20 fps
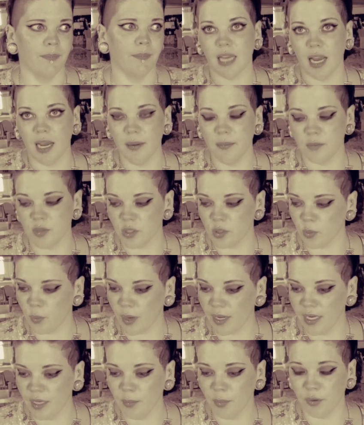I'm
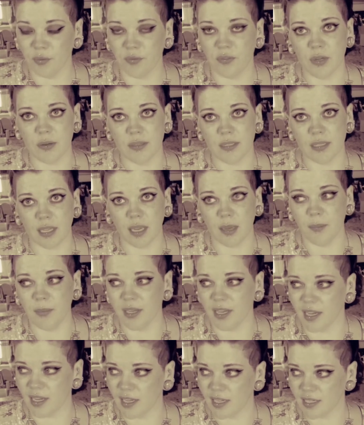sweating profusely
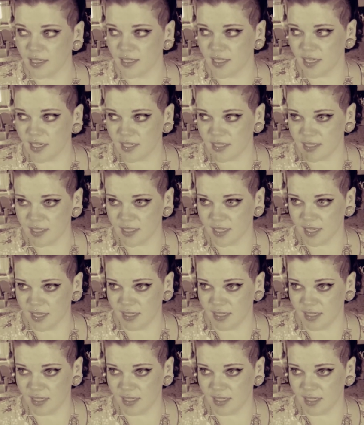because it's